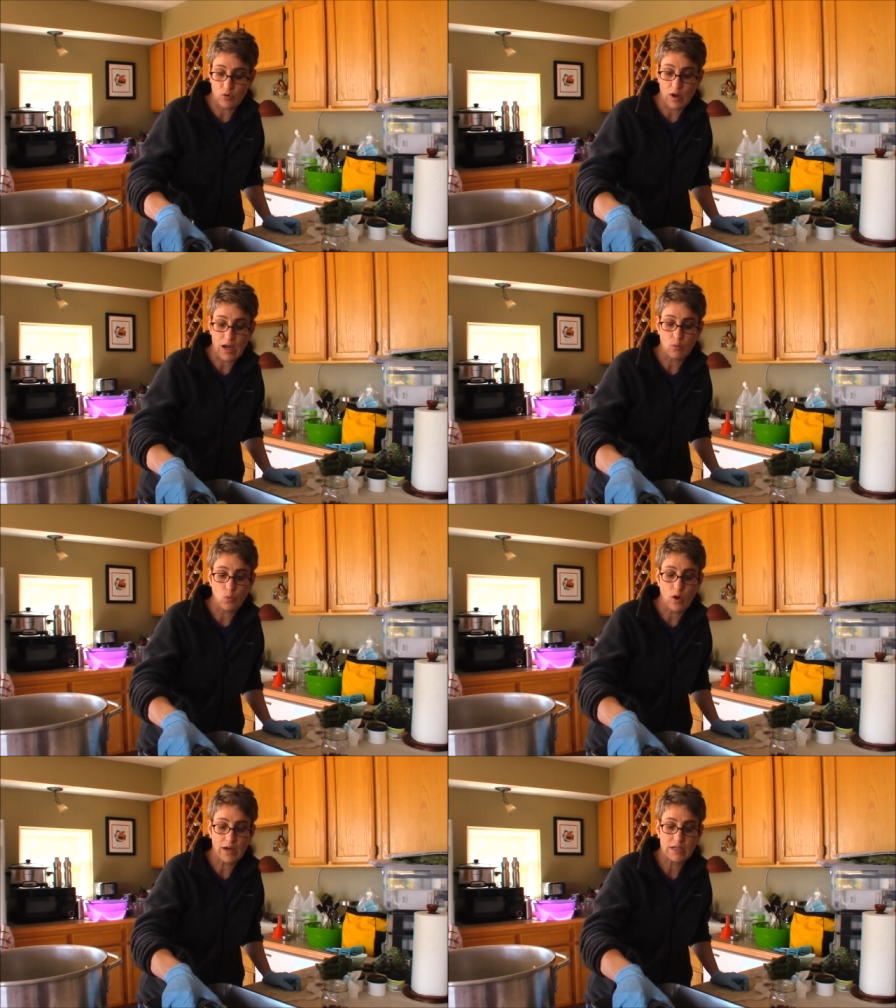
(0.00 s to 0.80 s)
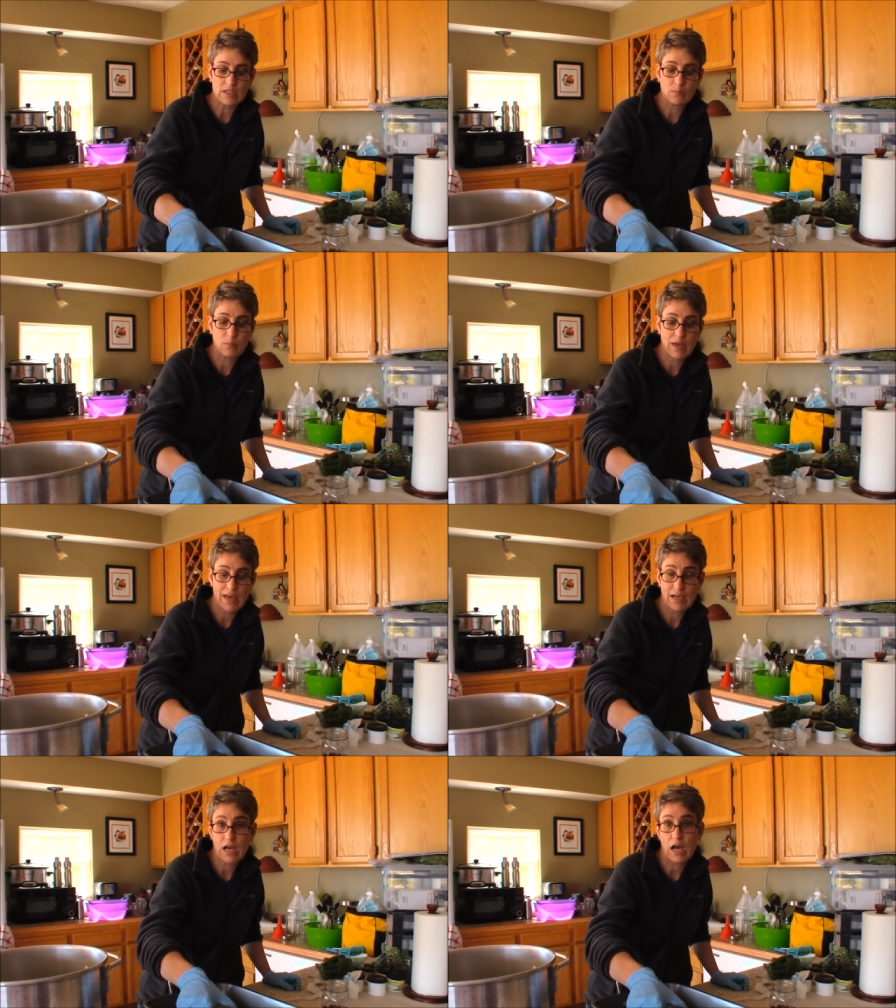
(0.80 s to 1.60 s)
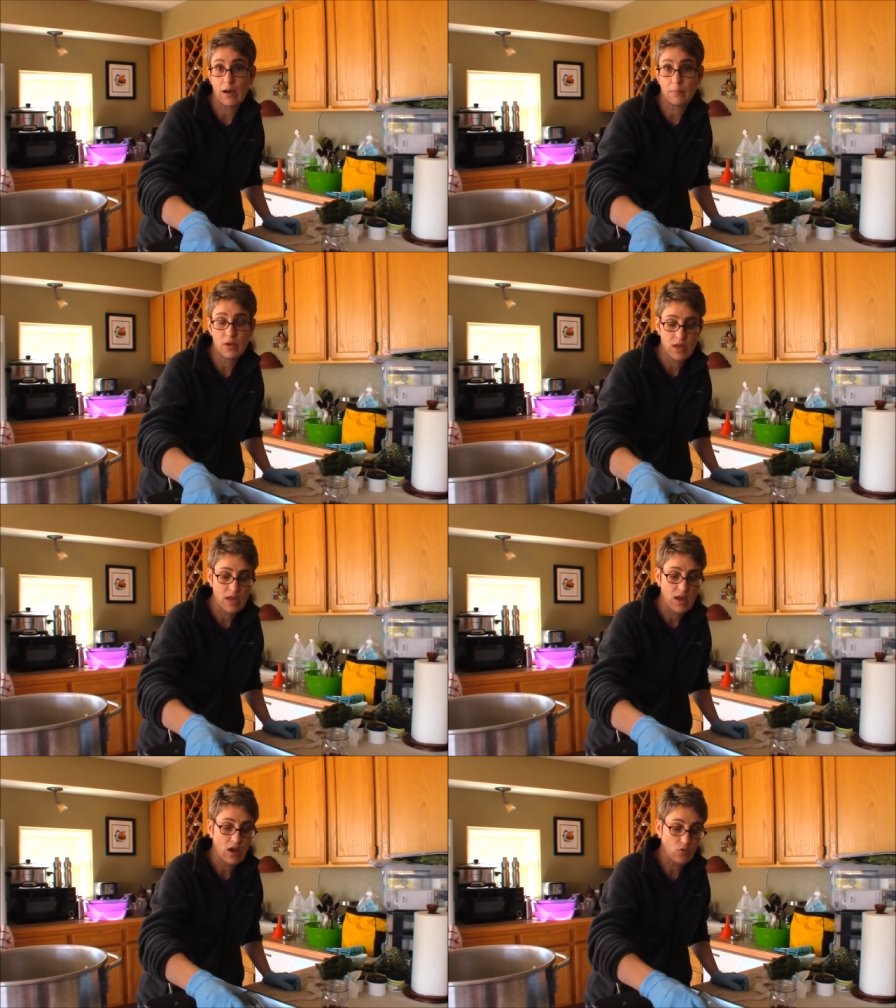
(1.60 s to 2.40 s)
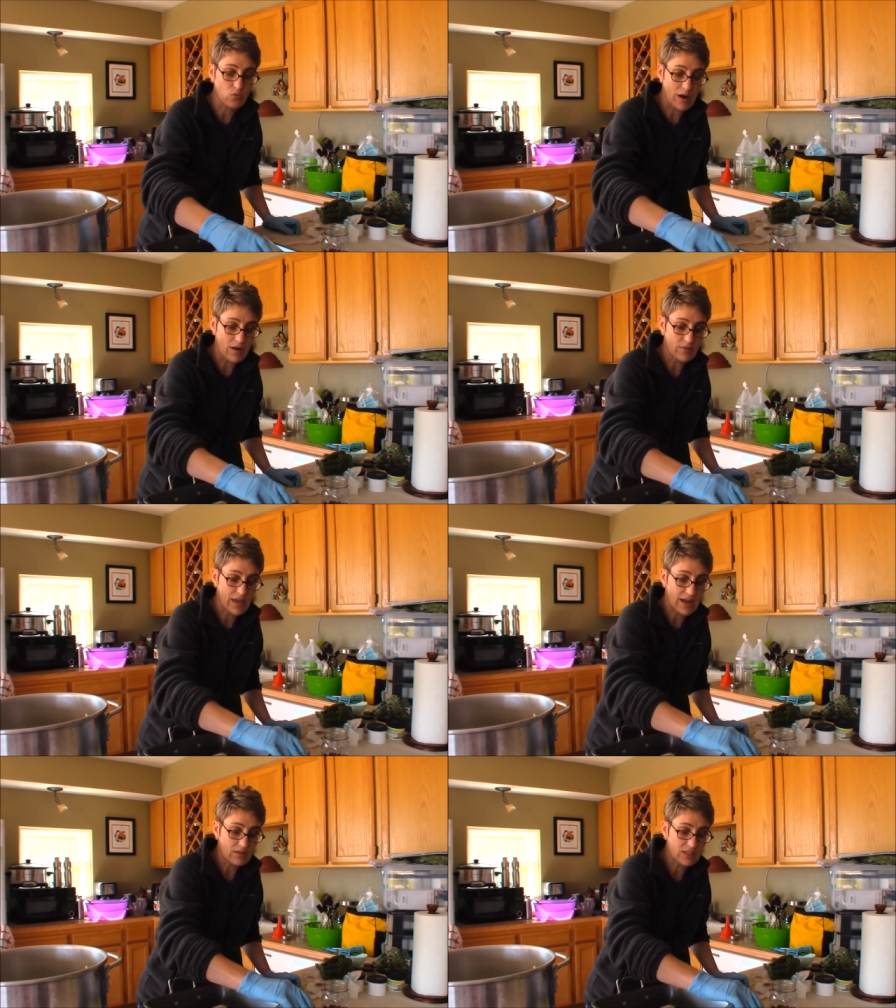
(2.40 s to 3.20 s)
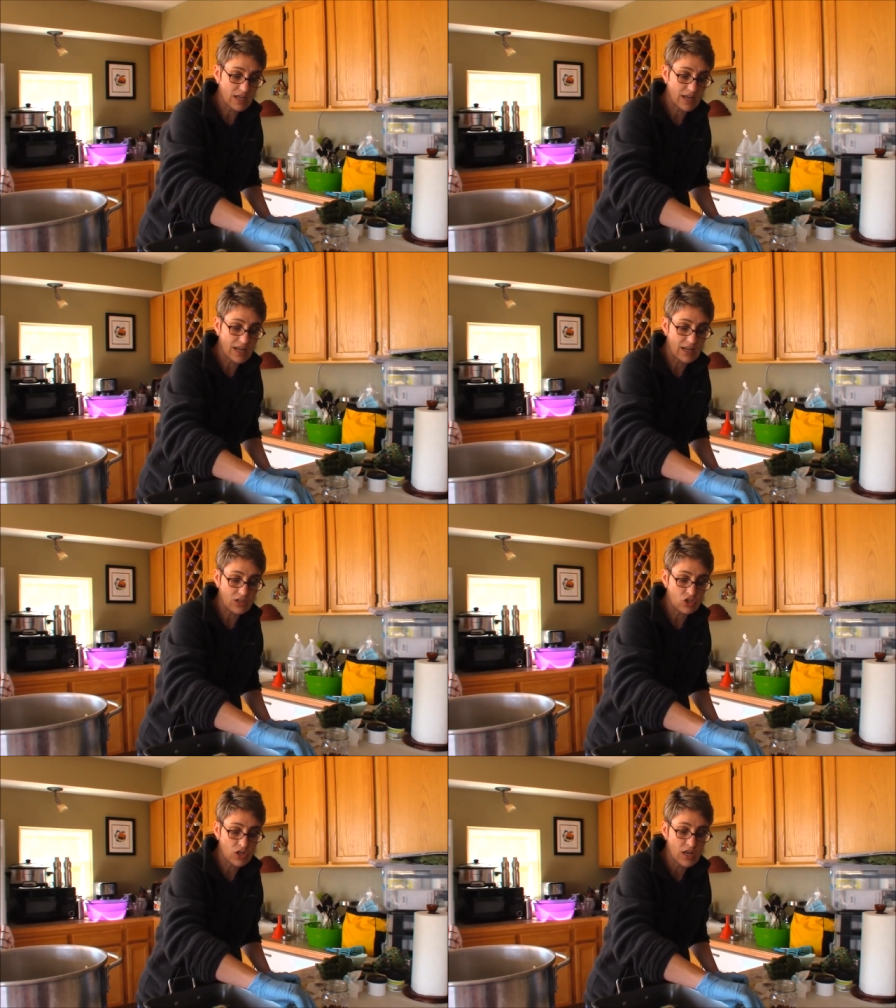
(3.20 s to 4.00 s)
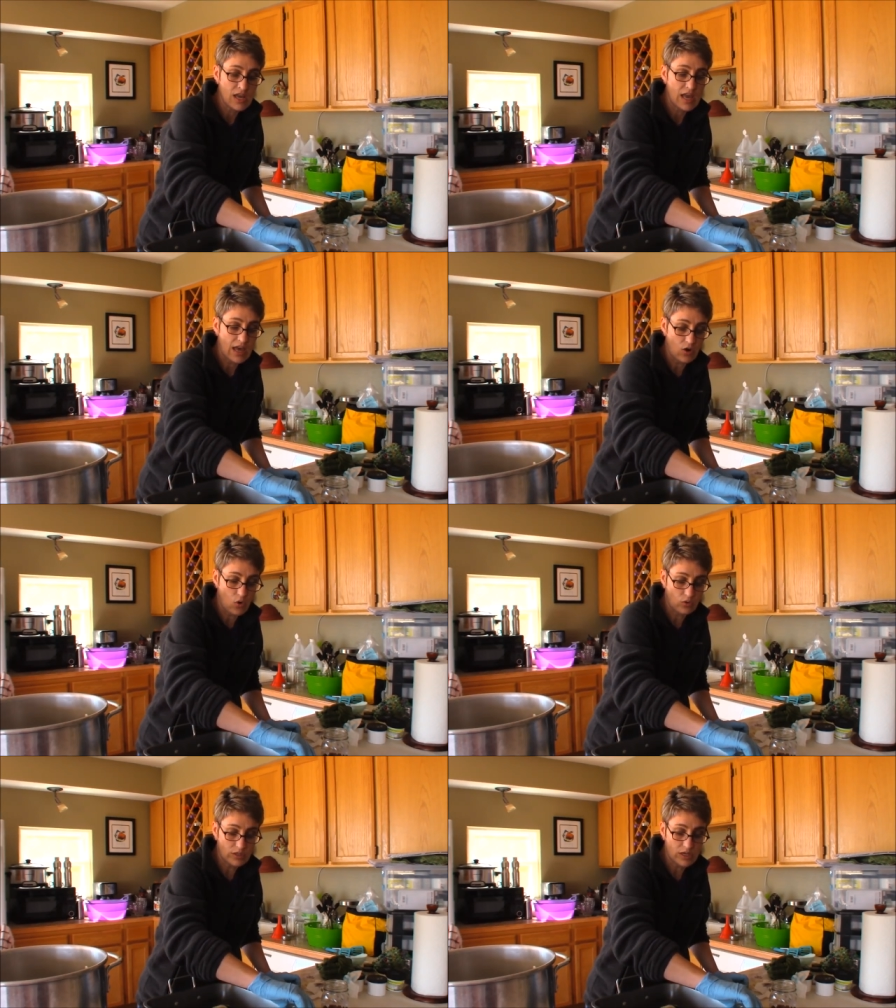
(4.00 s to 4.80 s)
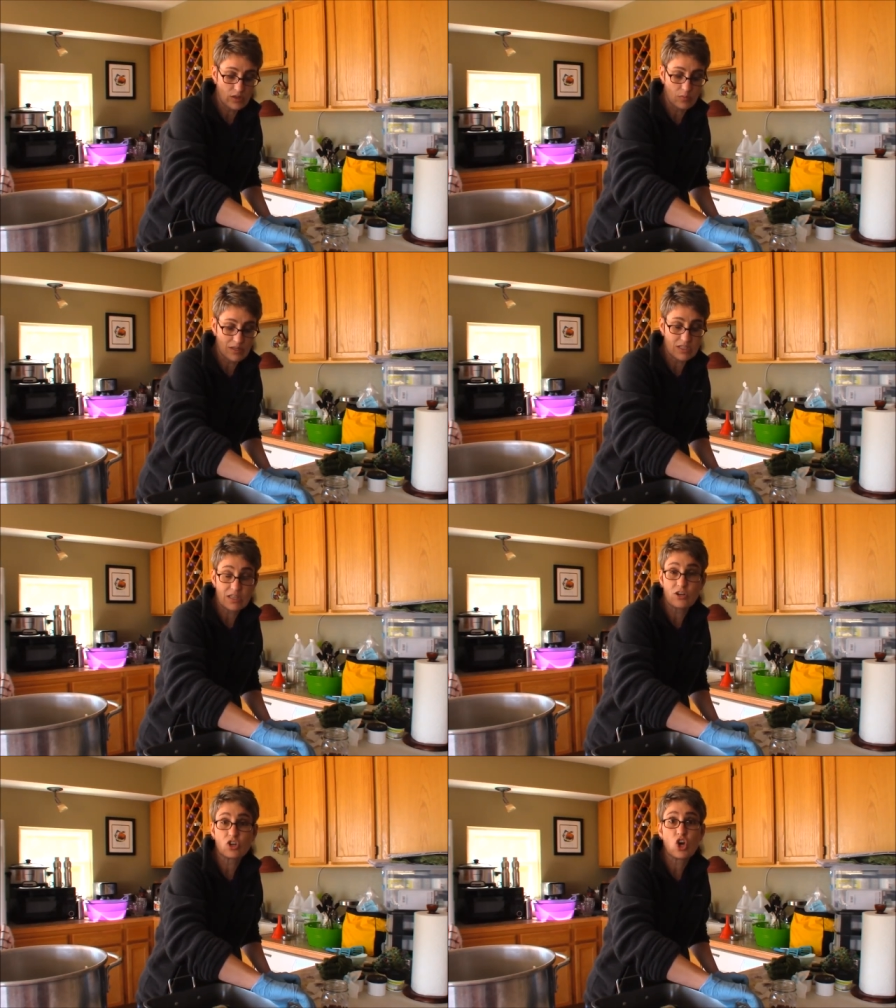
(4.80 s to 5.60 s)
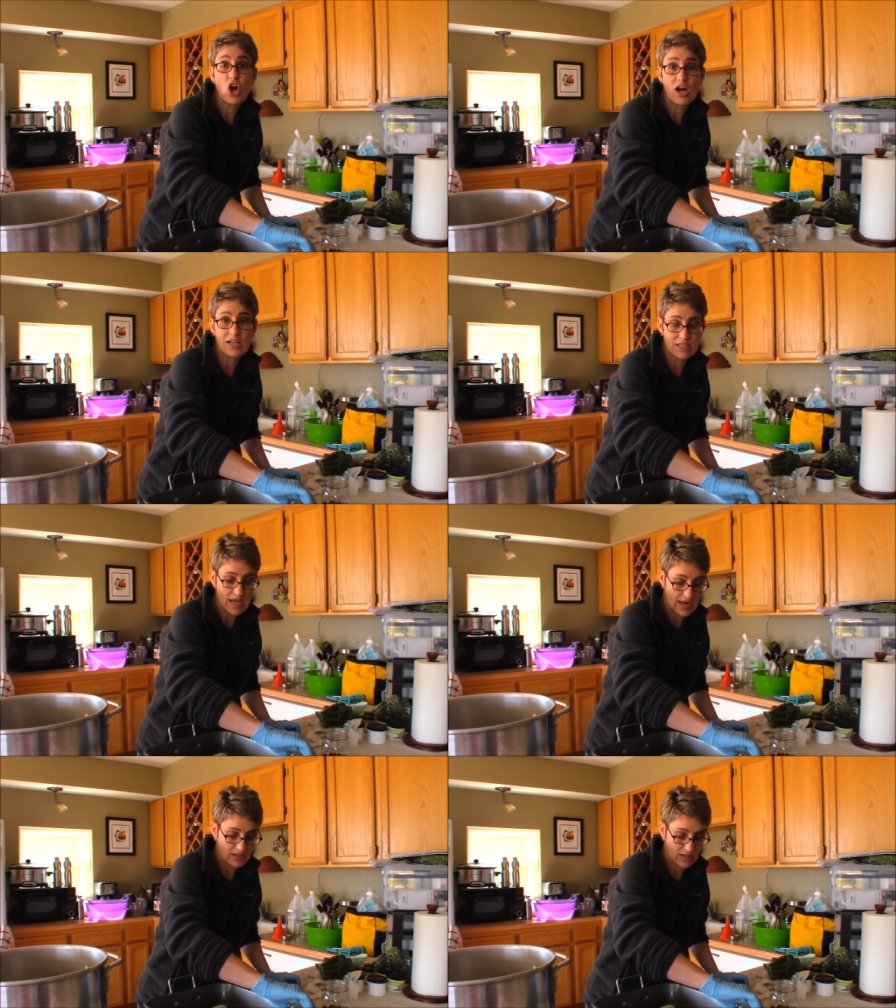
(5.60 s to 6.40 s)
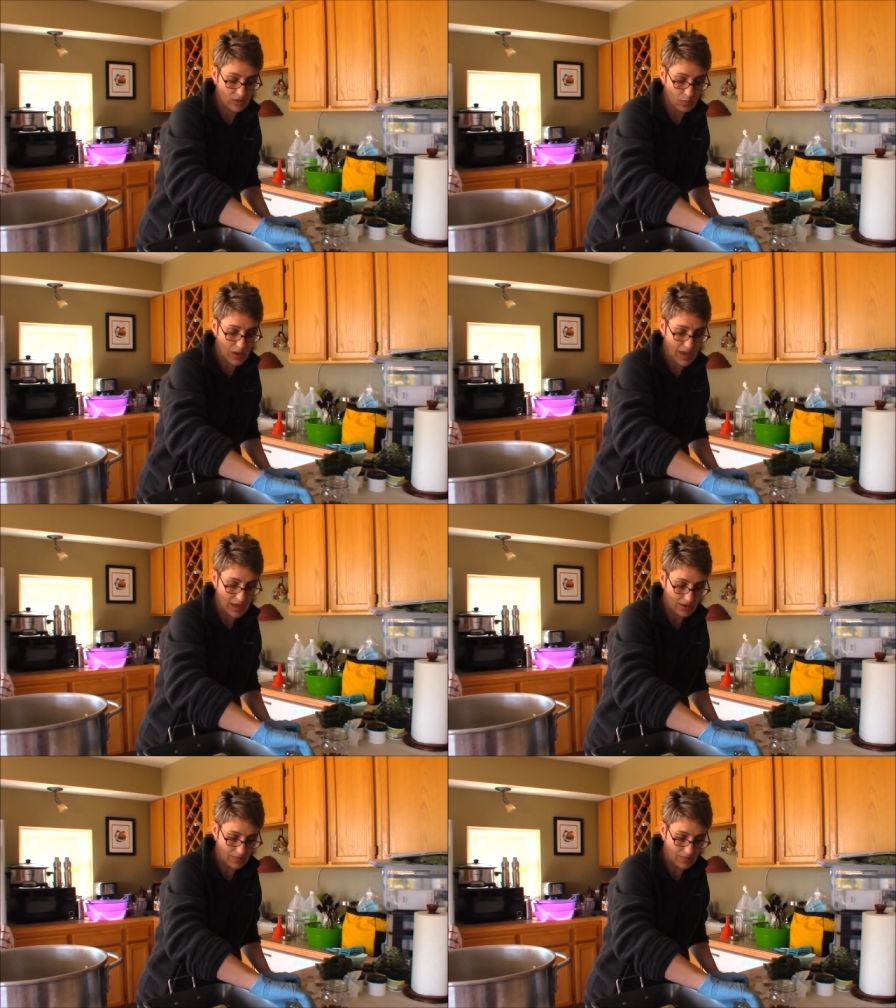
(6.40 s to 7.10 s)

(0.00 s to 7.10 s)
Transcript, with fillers: I want it to pick up around that outside edge and only on the bits that are contacting the pan.